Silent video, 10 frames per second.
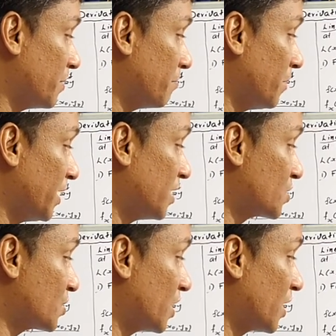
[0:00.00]

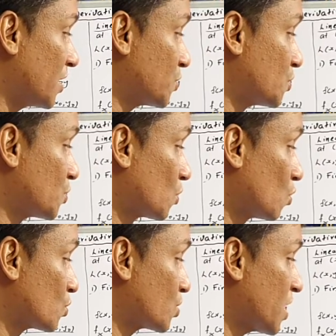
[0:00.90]
minus e raised to
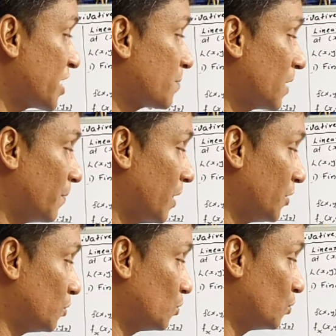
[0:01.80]
0 sin pi
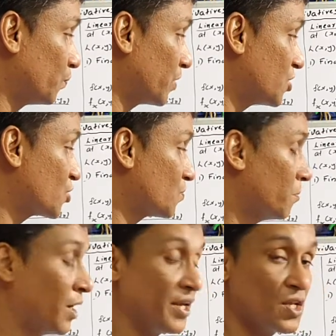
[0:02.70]
by 2 is
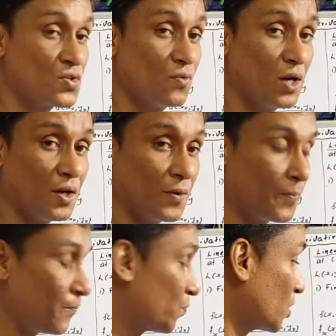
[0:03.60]
minus 1.
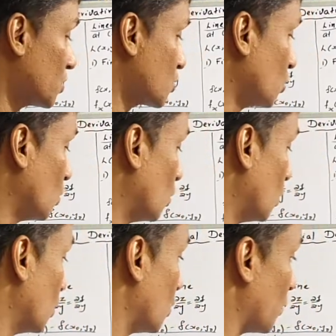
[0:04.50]

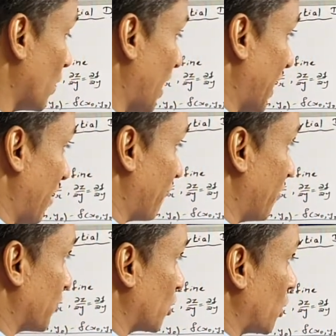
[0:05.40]
So I have
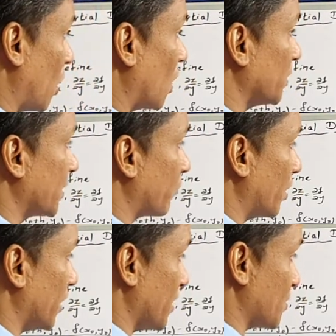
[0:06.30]
found out all the
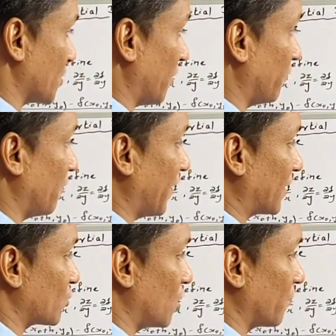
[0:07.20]
quantities. F of
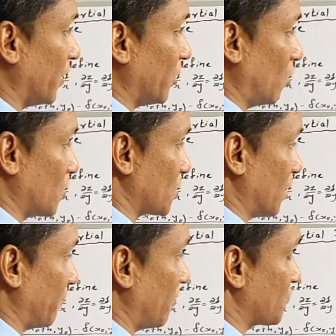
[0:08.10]
x naught y naught is
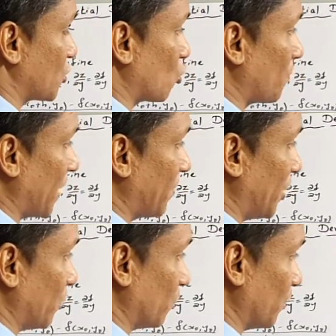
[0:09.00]
f of 0 pi
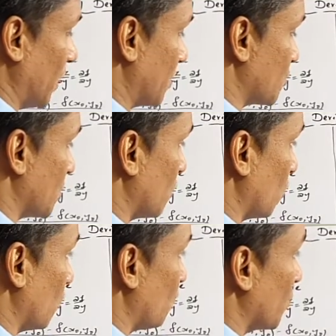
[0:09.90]
by 2, that is 0.